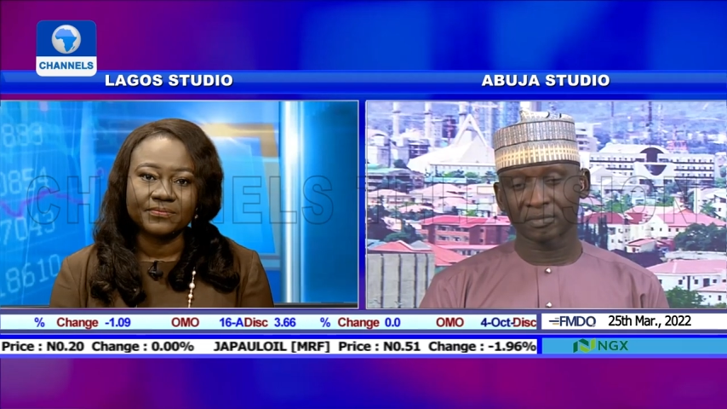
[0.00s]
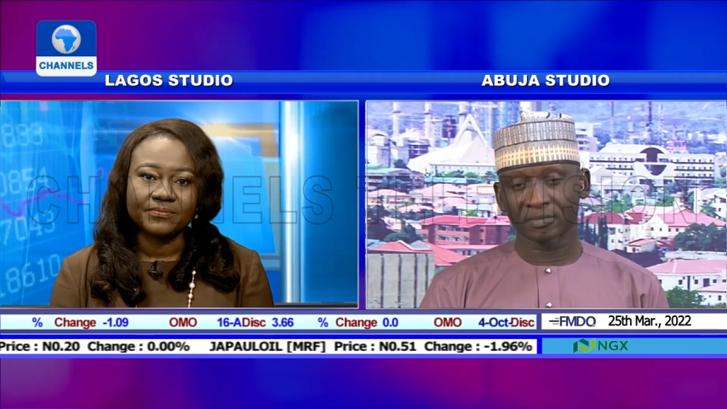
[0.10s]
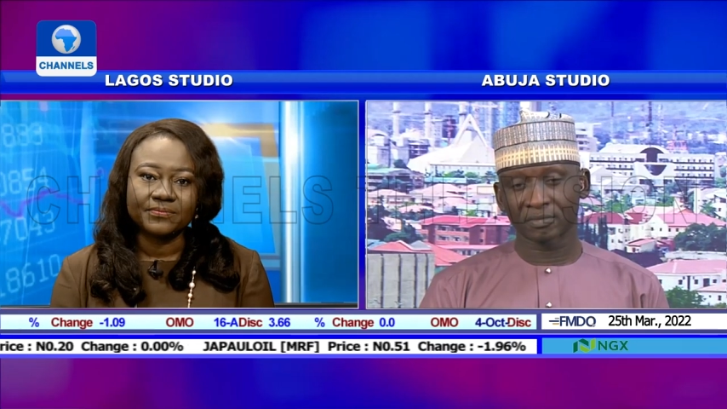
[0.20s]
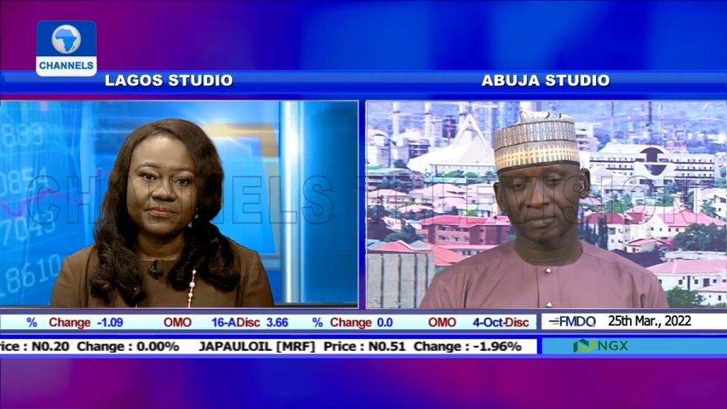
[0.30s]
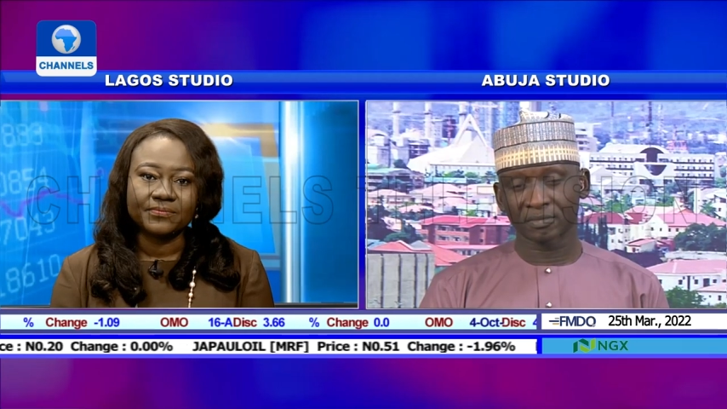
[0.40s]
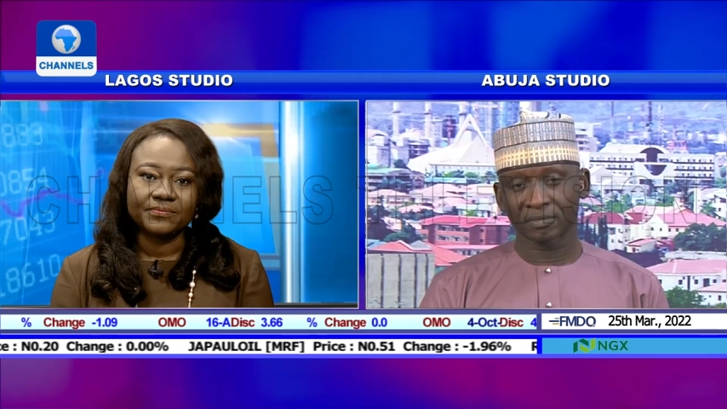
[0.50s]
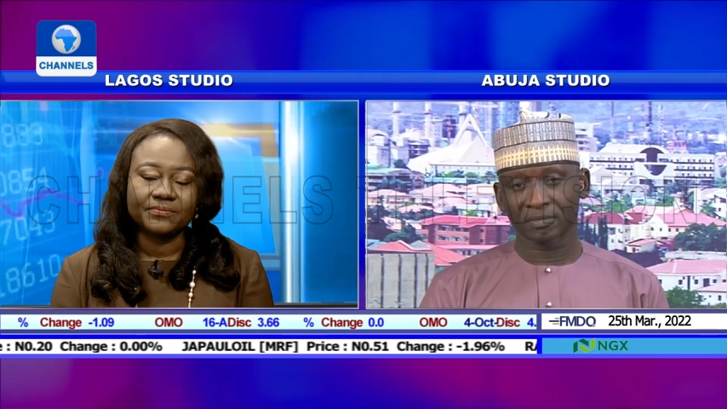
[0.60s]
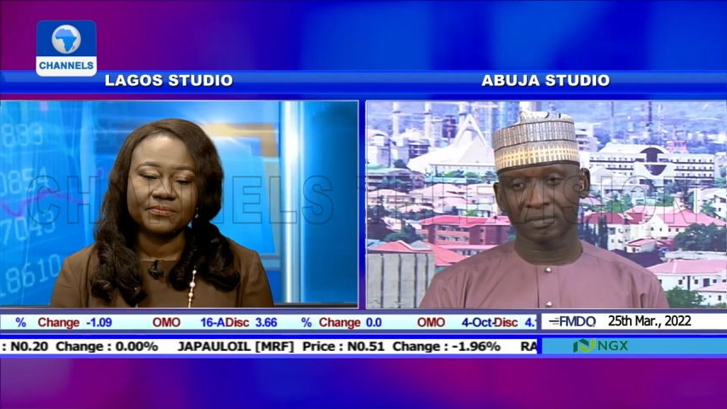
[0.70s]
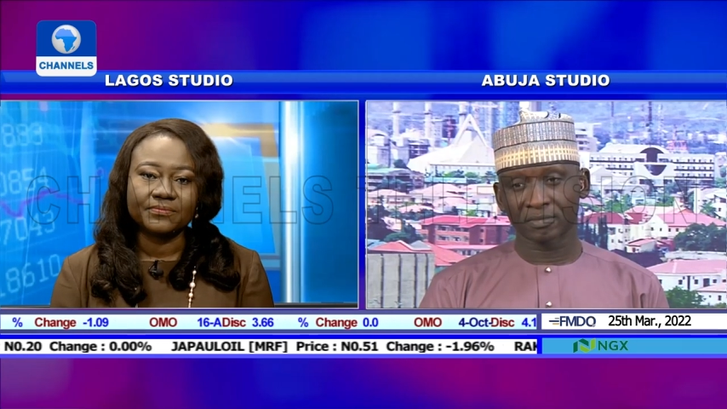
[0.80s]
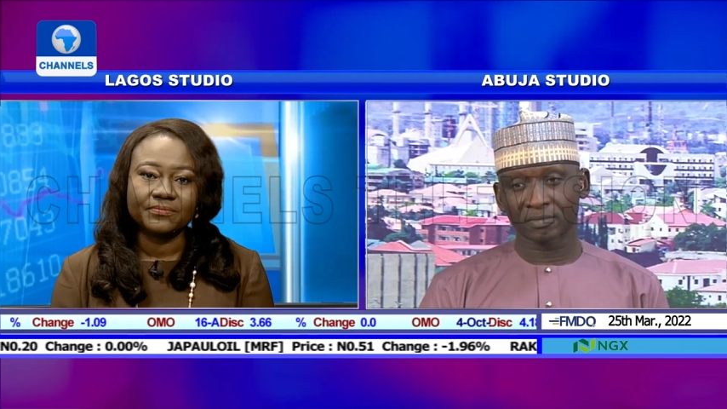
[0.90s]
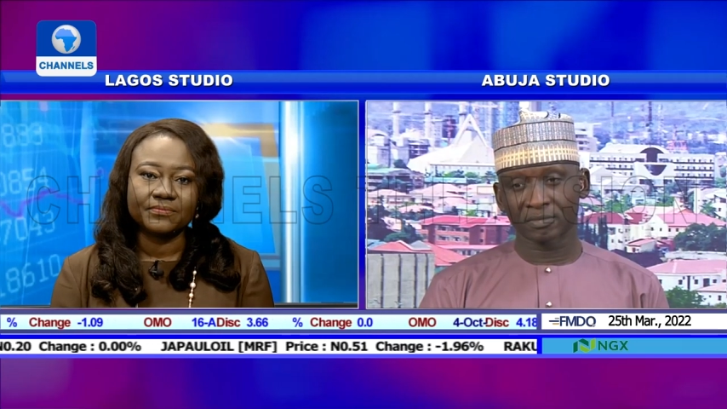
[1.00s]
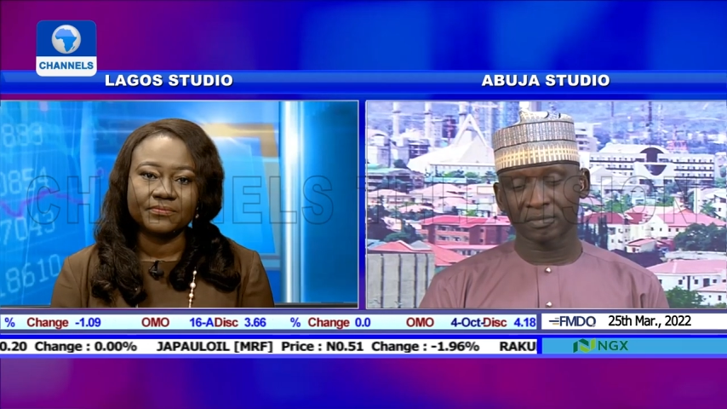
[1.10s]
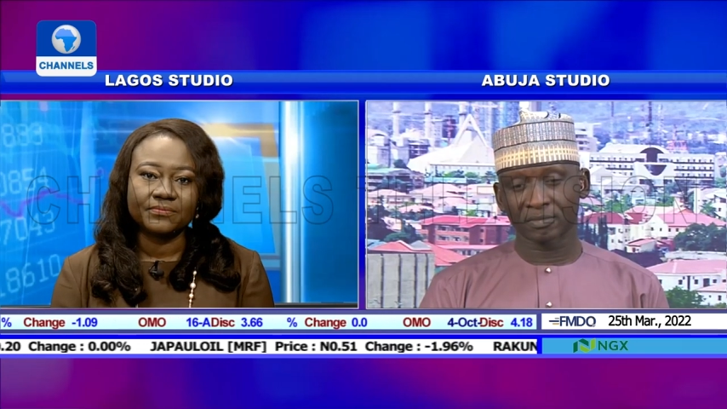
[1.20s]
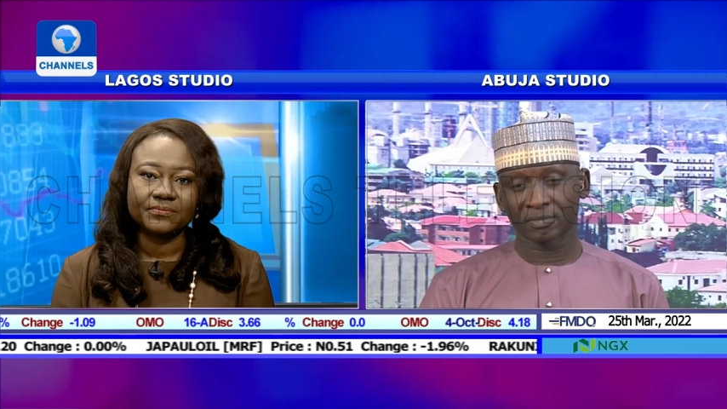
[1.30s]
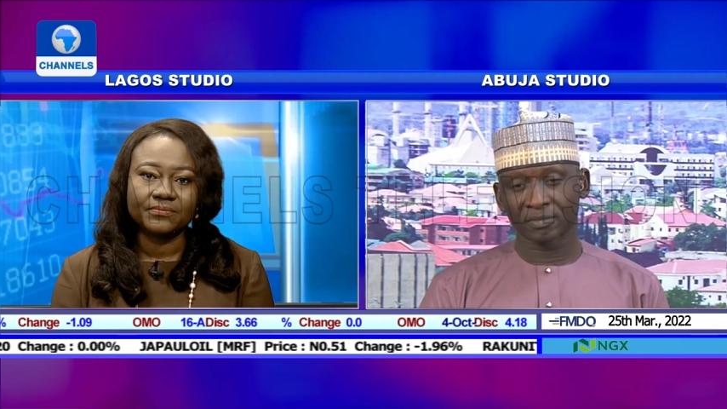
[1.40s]

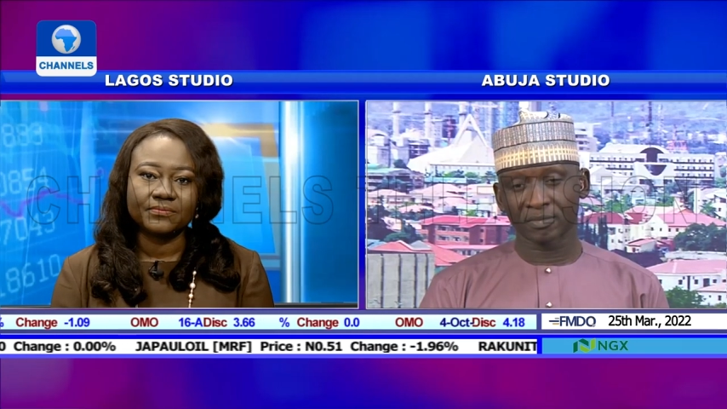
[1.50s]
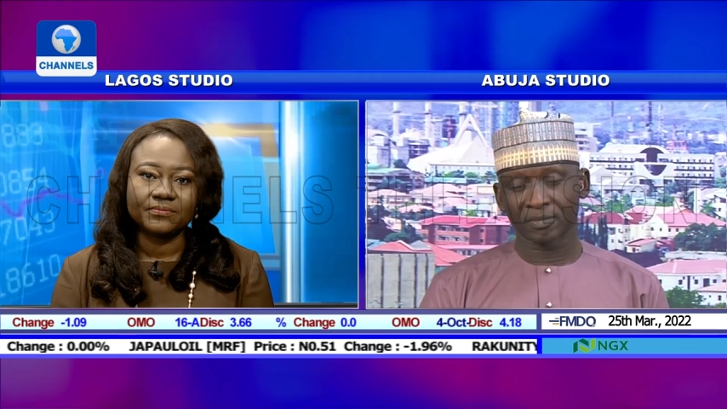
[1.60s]
(no one is talking)